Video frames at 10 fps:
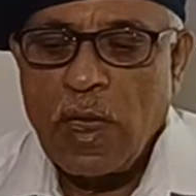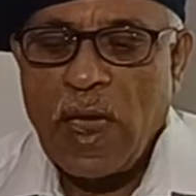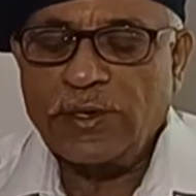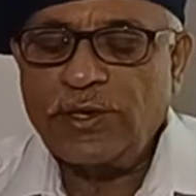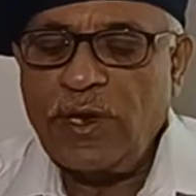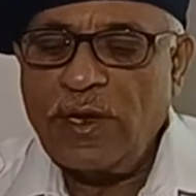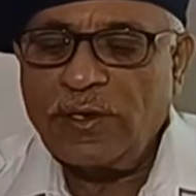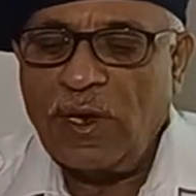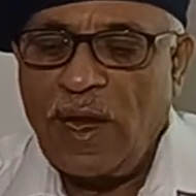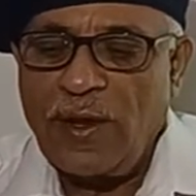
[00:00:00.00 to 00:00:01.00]

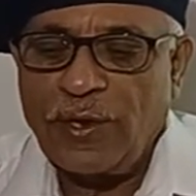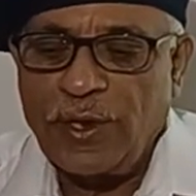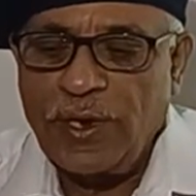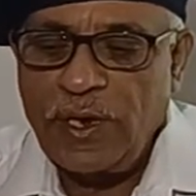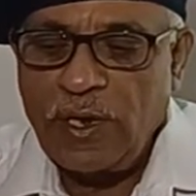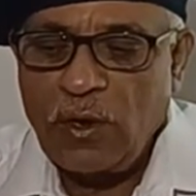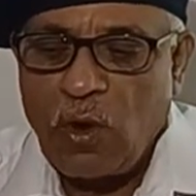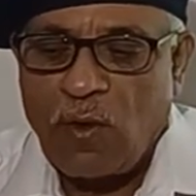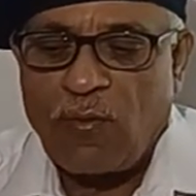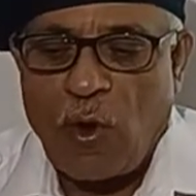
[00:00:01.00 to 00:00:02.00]
Accidental entry
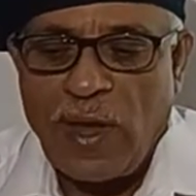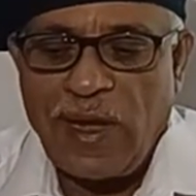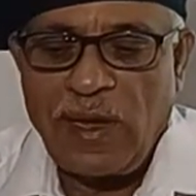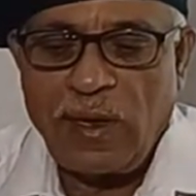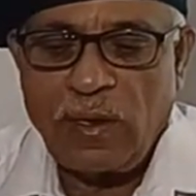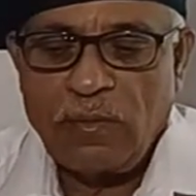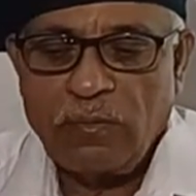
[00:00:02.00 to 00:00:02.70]
of oil